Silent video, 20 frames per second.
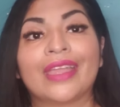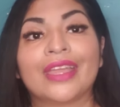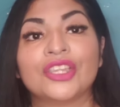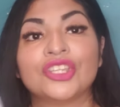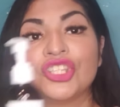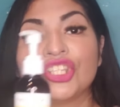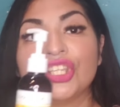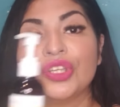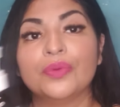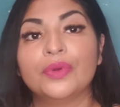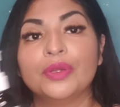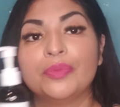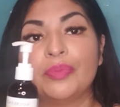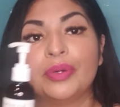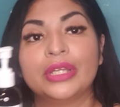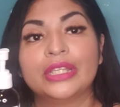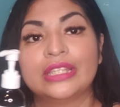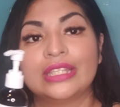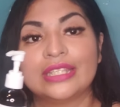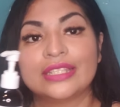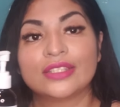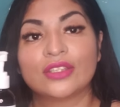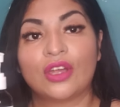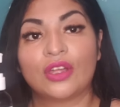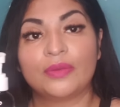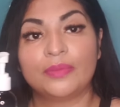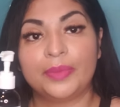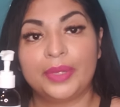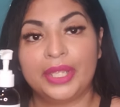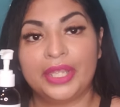She would put this
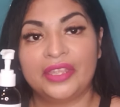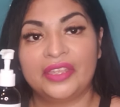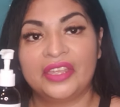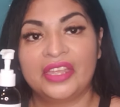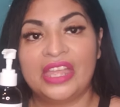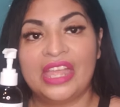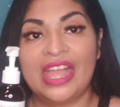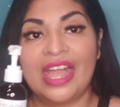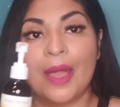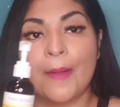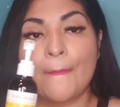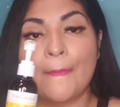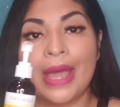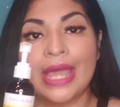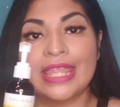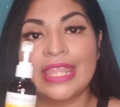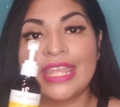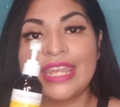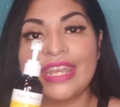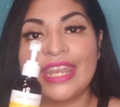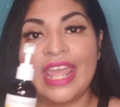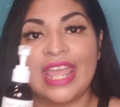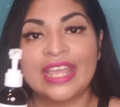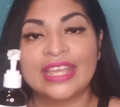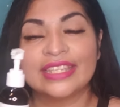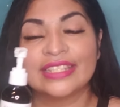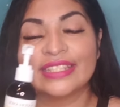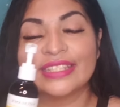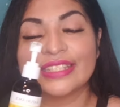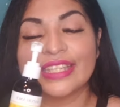on me. By the
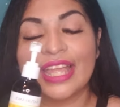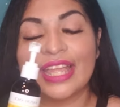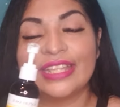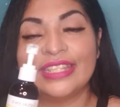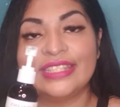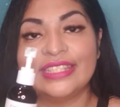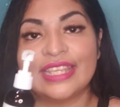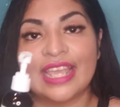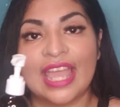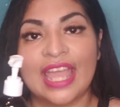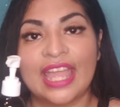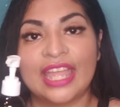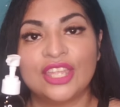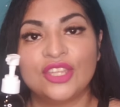next day,